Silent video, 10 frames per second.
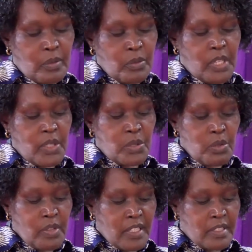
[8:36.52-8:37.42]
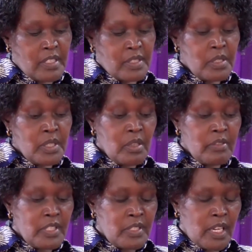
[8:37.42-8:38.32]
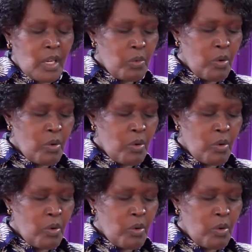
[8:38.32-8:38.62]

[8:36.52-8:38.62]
We are told that the children of Israel